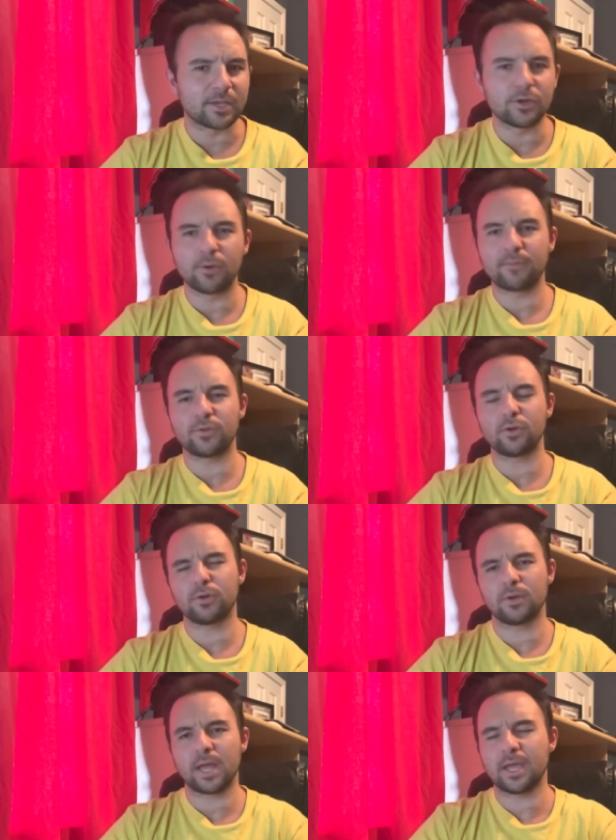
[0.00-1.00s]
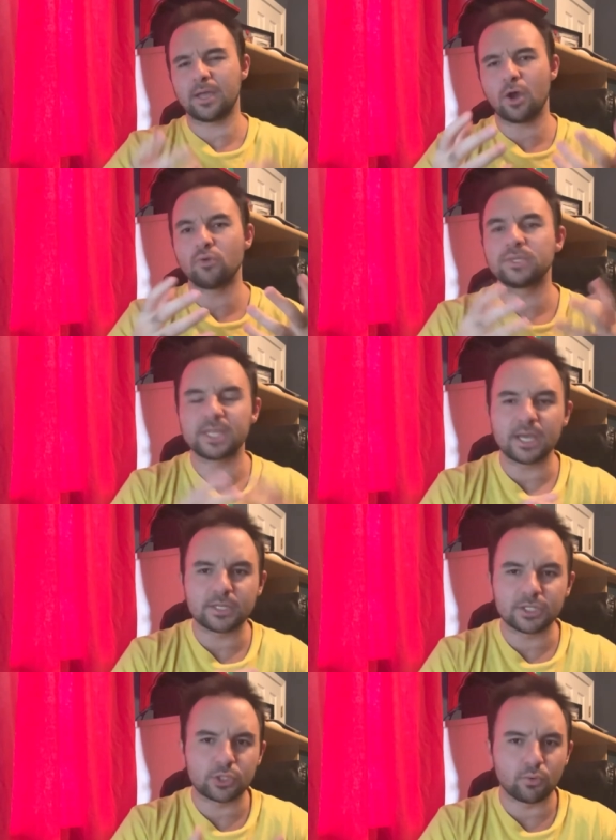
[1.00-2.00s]
You know, if you're a
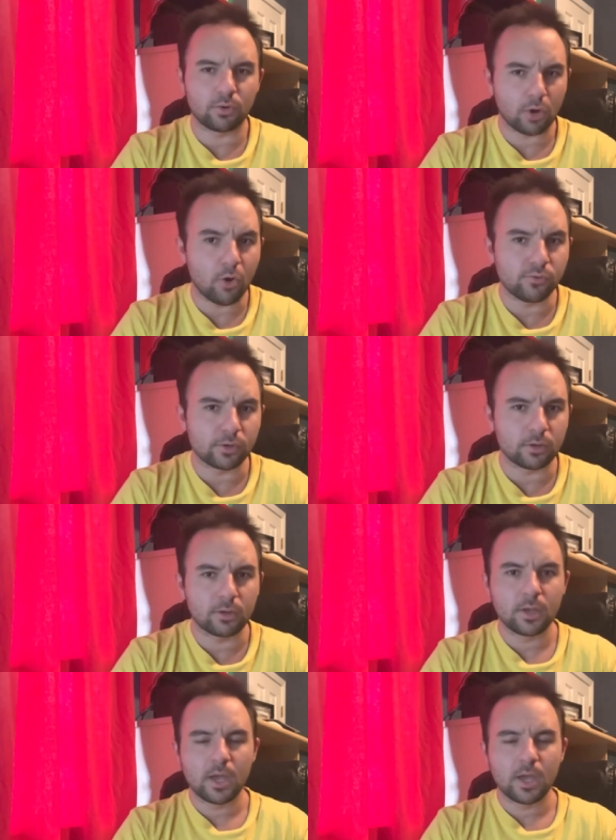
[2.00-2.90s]
OTS store owner